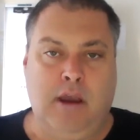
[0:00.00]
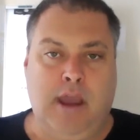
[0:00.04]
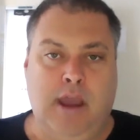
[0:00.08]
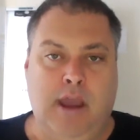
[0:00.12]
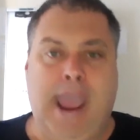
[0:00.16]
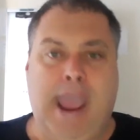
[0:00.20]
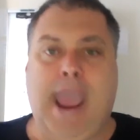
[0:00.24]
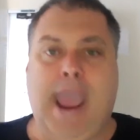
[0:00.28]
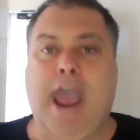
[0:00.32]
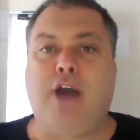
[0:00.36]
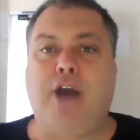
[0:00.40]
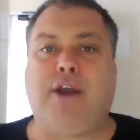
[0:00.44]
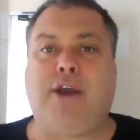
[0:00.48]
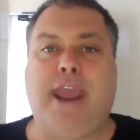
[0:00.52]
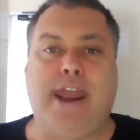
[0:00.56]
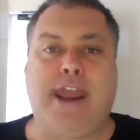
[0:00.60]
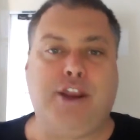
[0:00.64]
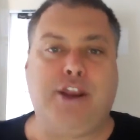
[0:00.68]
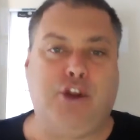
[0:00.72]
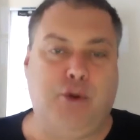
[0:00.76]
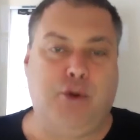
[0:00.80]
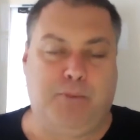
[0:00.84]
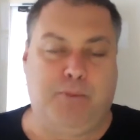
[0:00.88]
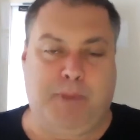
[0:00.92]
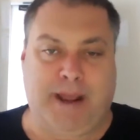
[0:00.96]
How can
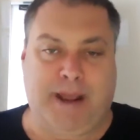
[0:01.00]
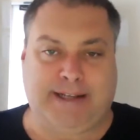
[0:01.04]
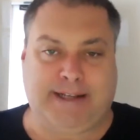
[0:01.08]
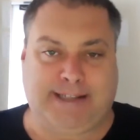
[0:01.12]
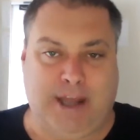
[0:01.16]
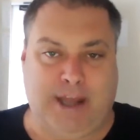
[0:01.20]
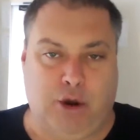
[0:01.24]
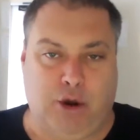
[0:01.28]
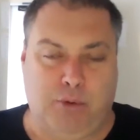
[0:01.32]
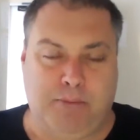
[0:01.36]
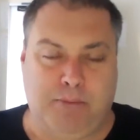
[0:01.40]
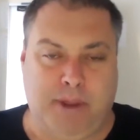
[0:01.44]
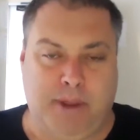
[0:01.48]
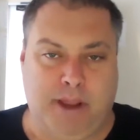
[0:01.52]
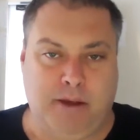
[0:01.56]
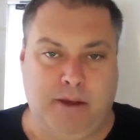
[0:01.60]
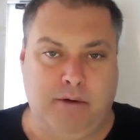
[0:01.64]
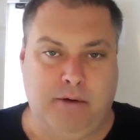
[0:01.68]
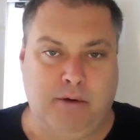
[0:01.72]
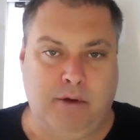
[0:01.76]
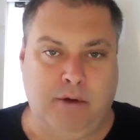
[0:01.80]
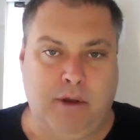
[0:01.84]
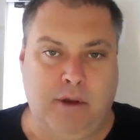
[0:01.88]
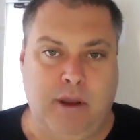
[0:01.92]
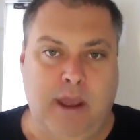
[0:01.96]
you best help me?
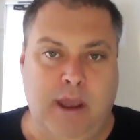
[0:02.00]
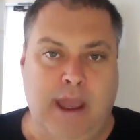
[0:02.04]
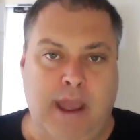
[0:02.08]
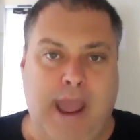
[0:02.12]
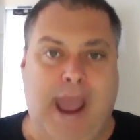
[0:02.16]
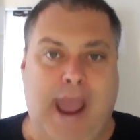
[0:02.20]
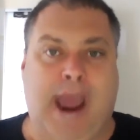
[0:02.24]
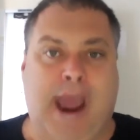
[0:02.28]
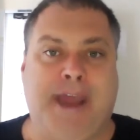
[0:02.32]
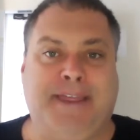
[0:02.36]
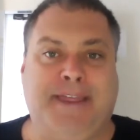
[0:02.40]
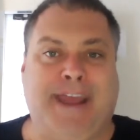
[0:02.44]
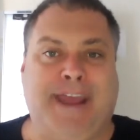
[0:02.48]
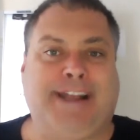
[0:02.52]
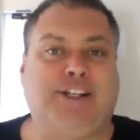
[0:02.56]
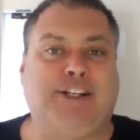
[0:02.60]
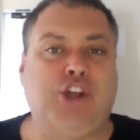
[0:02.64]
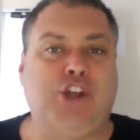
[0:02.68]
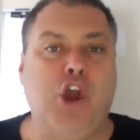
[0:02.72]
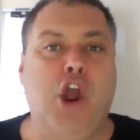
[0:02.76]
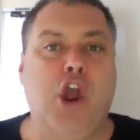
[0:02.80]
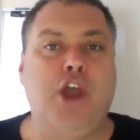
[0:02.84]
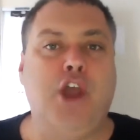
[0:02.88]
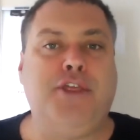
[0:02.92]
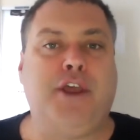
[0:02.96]
And they
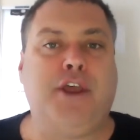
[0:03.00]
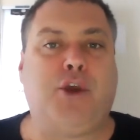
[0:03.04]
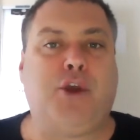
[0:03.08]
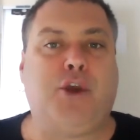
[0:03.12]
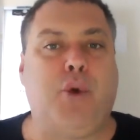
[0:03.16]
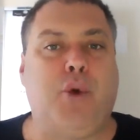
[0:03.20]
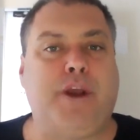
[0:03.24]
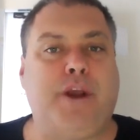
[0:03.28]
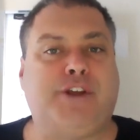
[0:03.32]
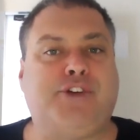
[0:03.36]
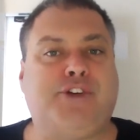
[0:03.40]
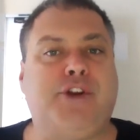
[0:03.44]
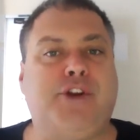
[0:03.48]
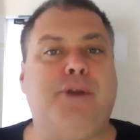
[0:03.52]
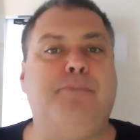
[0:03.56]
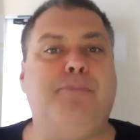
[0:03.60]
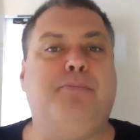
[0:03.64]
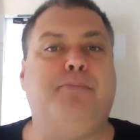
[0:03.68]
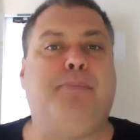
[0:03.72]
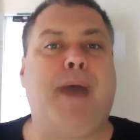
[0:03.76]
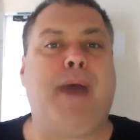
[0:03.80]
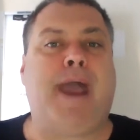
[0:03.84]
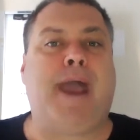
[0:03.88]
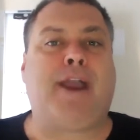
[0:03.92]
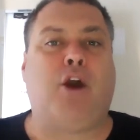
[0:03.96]
turn the question
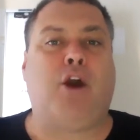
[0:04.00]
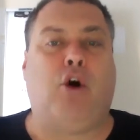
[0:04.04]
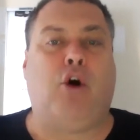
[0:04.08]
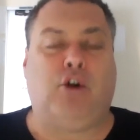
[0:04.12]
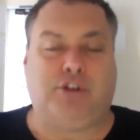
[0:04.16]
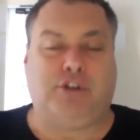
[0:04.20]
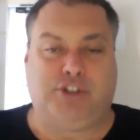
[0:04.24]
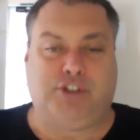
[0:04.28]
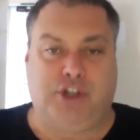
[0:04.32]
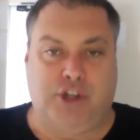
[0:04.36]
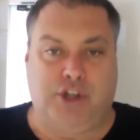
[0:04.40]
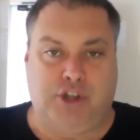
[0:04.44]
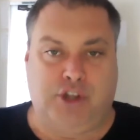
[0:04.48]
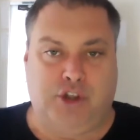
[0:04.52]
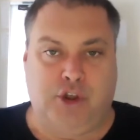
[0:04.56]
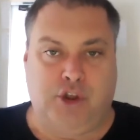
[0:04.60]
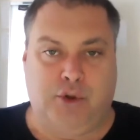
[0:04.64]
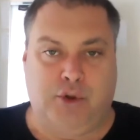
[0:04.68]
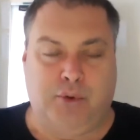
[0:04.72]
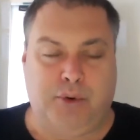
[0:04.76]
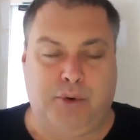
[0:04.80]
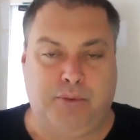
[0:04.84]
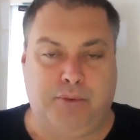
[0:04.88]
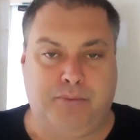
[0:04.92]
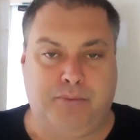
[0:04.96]
back onto you.